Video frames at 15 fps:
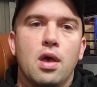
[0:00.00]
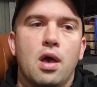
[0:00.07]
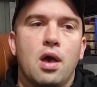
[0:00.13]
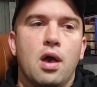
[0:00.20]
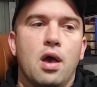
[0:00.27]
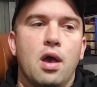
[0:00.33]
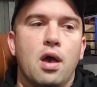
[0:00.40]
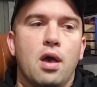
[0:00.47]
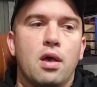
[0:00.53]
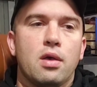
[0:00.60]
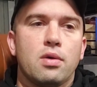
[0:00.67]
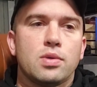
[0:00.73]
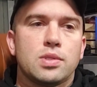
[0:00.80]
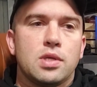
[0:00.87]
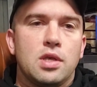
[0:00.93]

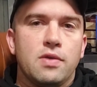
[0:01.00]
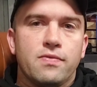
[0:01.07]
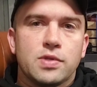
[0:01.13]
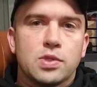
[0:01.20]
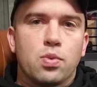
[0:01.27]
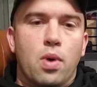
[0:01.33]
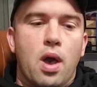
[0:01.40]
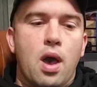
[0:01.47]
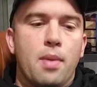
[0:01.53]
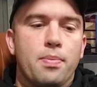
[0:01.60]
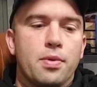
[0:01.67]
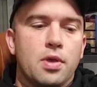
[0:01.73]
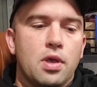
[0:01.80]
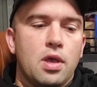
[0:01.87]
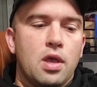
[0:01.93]
It was the even
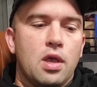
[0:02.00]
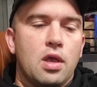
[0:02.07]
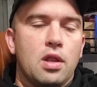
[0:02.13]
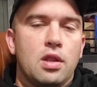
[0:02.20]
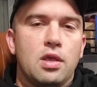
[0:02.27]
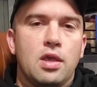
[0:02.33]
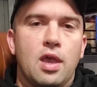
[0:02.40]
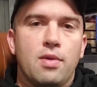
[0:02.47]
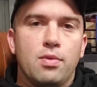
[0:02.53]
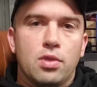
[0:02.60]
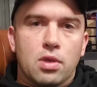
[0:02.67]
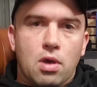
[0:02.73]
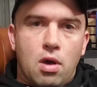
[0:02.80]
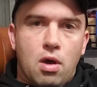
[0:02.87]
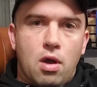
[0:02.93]
swap, and he gave me
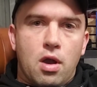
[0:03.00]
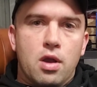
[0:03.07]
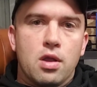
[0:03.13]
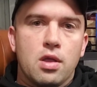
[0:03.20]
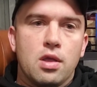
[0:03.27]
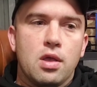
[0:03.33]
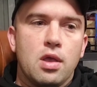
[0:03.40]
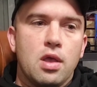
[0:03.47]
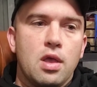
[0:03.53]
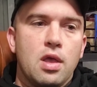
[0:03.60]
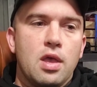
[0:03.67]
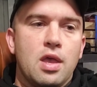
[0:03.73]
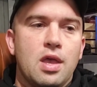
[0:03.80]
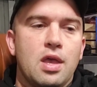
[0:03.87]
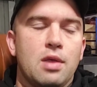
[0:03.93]
the car.
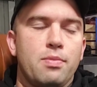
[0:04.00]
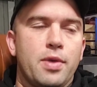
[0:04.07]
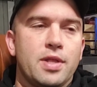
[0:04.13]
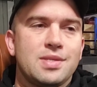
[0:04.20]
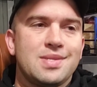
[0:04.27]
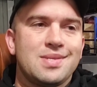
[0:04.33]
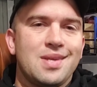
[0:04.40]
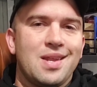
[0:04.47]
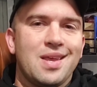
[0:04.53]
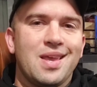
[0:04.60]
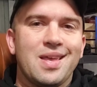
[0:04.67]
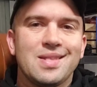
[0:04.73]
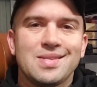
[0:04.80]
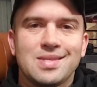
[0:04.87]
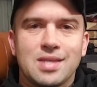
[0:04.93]
It had been sitting
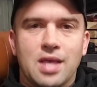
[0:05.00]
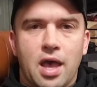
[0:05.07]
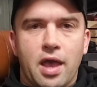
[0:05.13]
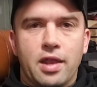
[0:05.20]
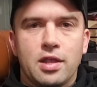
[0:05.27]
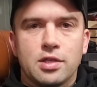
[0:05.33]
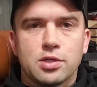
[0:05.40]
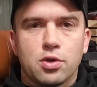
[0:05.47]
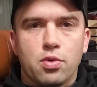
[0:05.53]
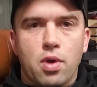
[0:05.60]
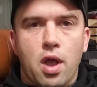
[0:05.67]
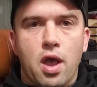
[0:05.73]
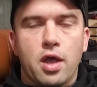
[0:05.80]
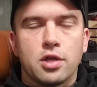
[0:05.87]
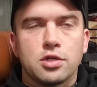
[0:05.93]
inside his
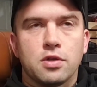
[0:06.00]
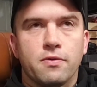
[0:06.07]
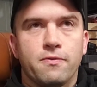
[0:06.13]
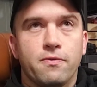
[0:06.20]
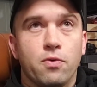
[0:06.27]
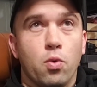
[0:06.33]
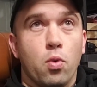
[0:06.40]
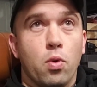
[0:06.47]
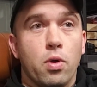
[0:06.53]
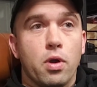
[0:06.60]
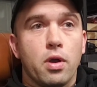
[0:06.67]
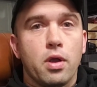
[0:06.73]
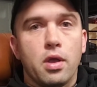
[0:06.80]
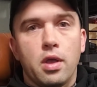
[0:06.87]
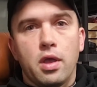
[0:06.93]
garage
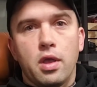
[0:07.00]
for,